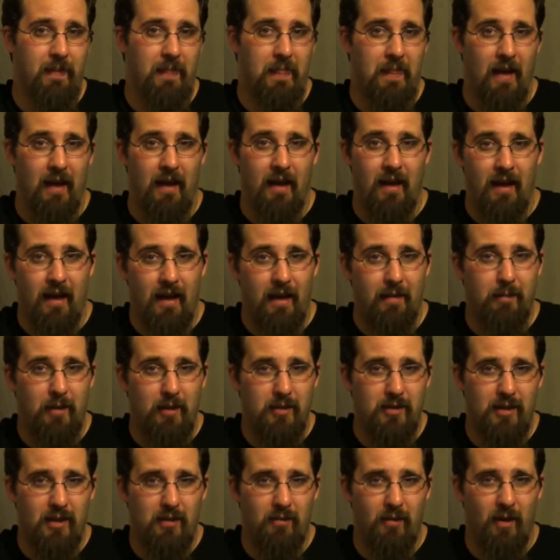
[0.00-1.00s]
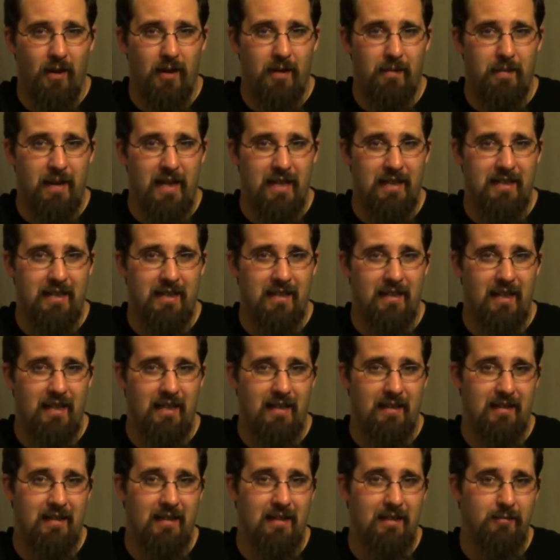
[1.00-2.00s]
I mostly want to mention
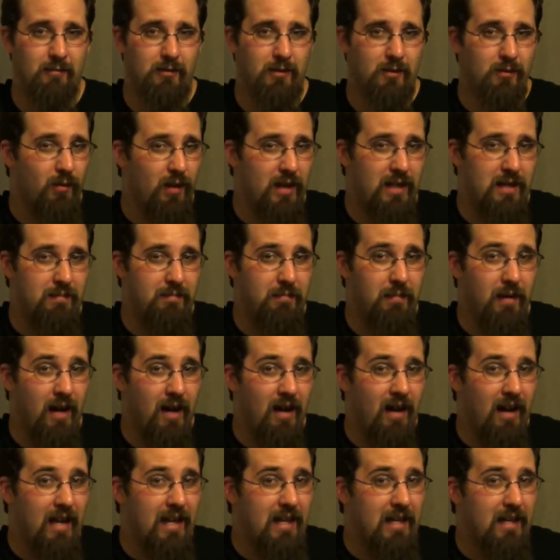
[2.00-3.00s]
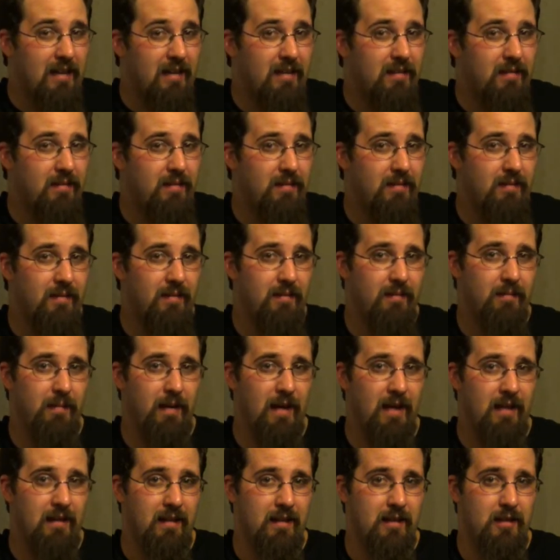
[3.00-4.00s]
that this was written by
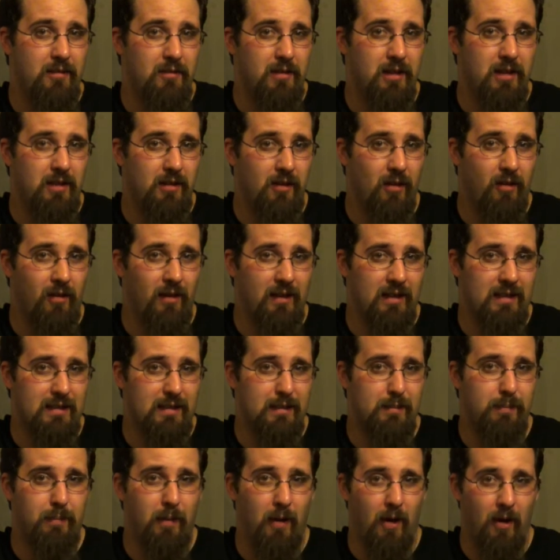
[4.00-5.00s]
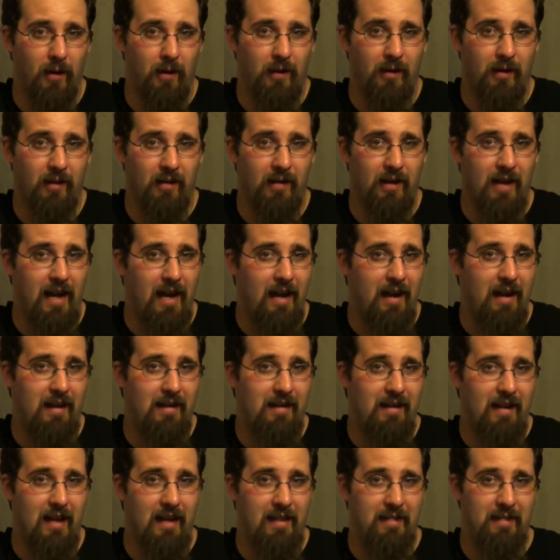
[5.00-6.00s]
the new guitarist, Parker,
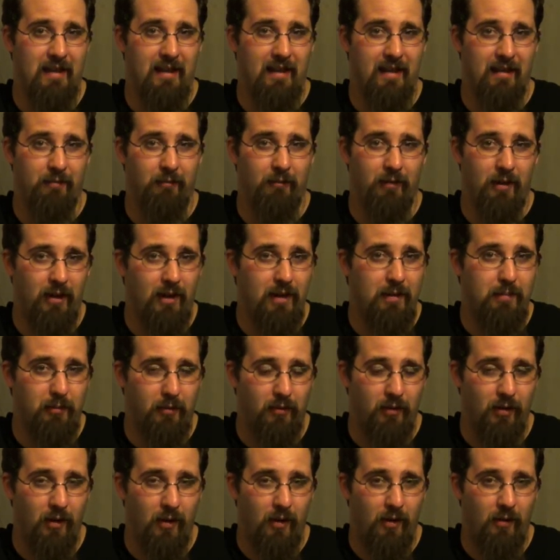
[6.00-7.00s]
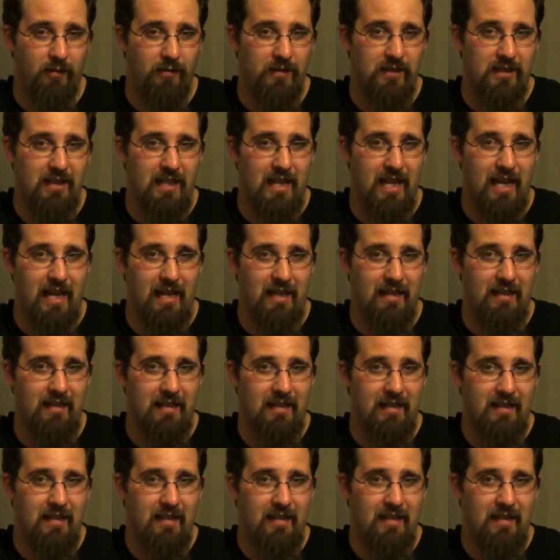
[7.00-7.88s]
and I think it really proves that